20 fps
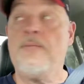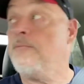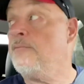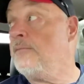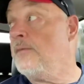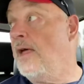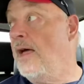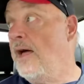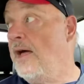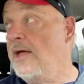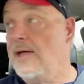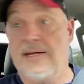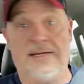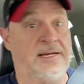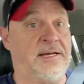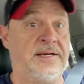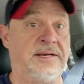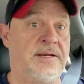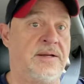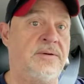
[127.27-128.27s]

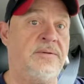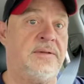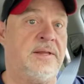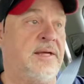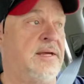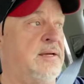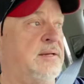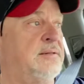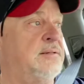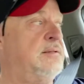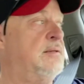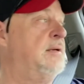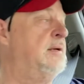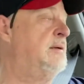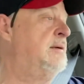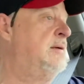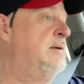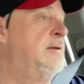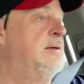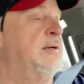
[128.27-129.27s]
I know that.
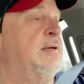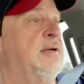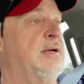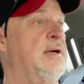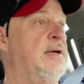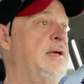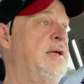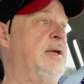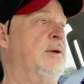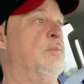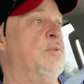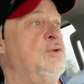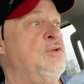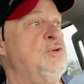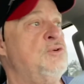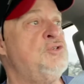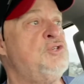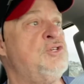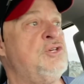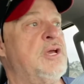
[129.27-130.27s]
And when
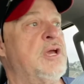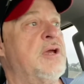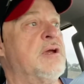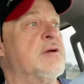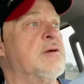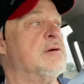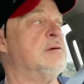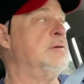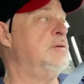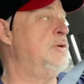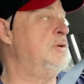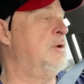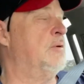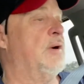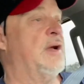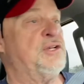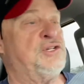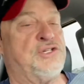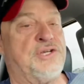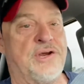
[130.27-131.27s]
you share,
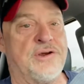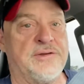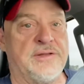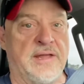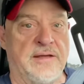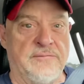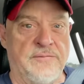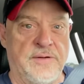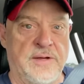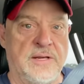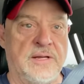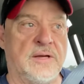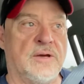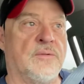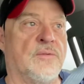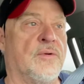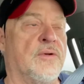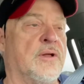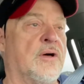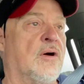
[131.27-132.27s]
I shared that
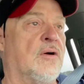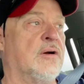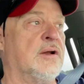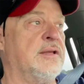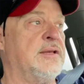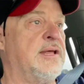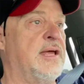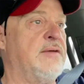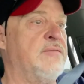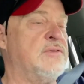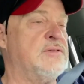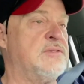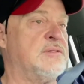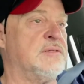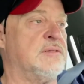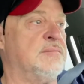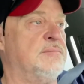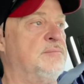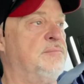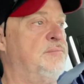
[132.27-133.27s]
video on a Harley
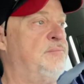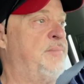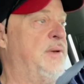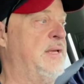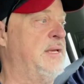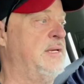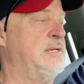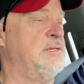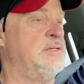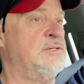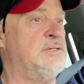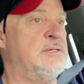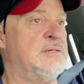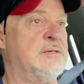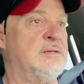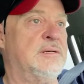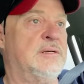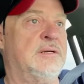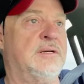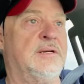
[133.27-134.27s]
Davidson page,
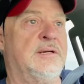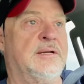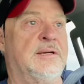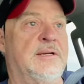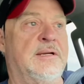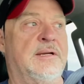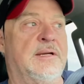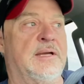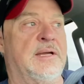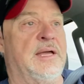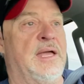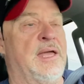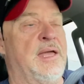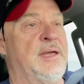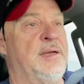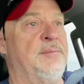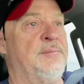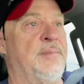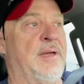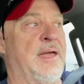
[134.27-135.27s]

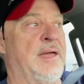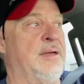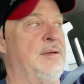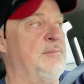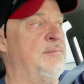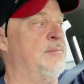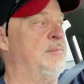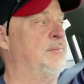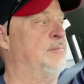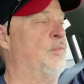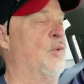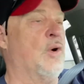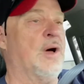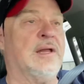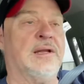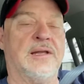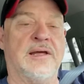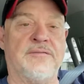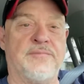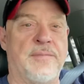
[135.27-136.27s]
and boy, I
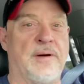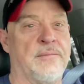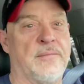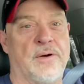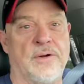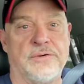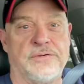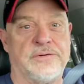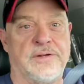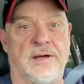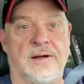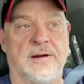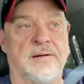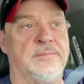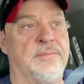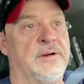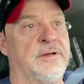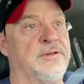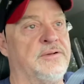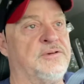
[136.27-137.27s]
love my motorcycle
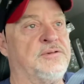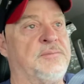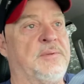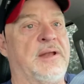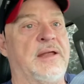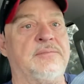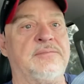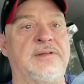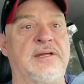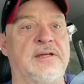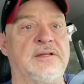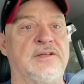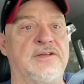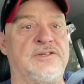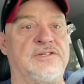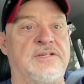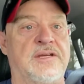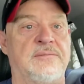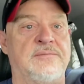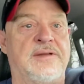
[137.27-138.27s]
brothers, but I'm telling you,
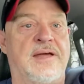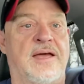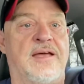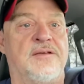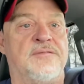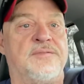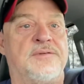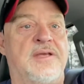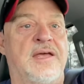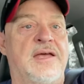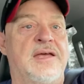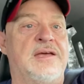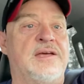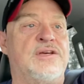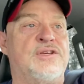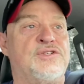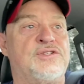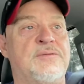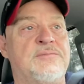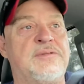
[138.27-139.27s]
sometimes
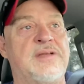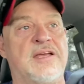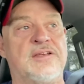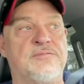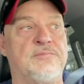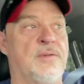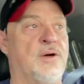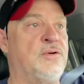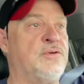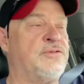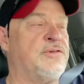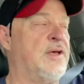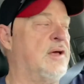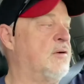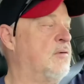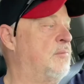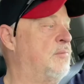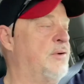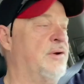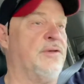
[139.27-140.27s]

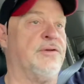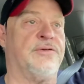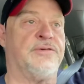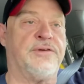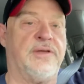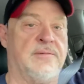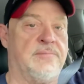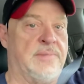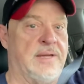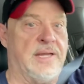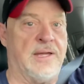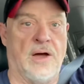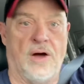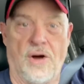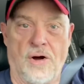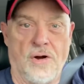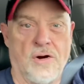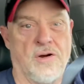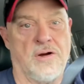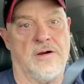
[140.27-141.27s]
motorcycle brothers can be
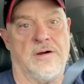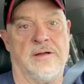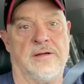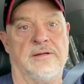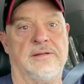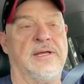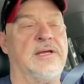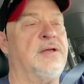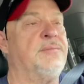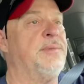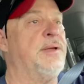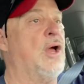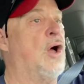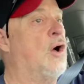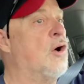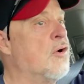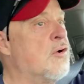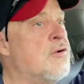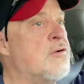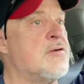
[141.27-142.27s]
hard. They can be
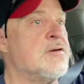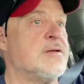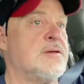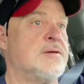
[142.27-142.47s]
hard.